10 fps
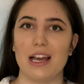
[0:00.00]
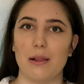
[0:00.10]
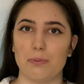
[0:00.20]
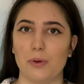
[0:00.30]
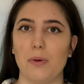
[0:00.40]

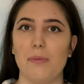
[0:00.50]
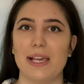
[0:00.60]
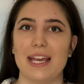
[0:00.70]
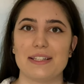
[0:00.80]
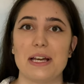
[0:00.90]
I'll
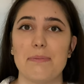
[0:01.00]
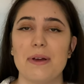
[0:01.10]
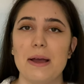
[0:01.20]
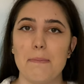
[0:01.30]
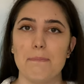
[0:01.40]
probably end up
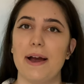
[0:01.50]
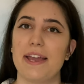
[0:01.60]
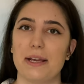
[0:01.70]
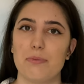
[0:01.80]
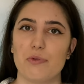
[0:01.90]

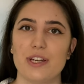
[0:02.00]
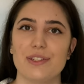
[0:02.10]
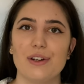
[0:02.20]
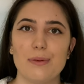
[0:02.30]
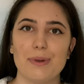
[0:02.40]
buying a
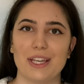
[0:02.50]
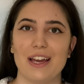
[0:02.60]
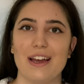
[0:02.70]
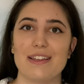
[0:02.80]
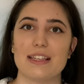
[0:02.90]
printer
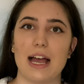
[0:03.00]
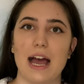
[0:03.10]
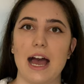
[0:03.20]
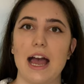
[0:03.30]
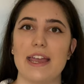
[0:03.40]
because
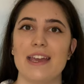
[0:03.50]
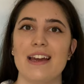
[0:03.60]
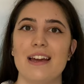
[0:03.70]
I